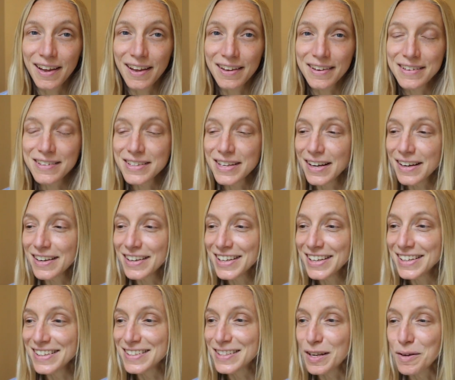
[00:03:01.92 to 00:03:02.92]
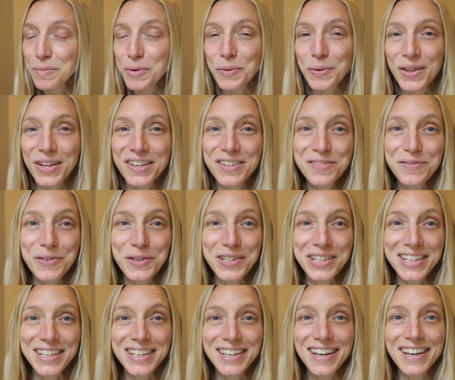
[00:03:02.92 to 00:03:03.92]
and uh, he's going to be with us for
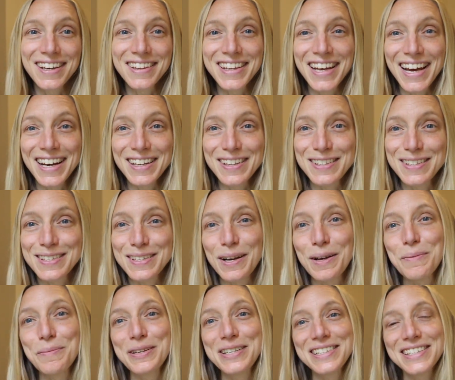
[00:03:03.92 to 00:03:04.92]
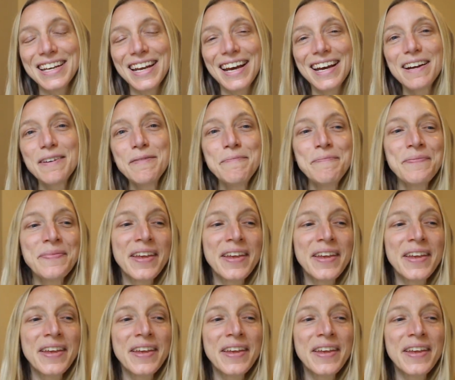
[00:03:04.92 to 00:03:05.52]
the uh, that installment today.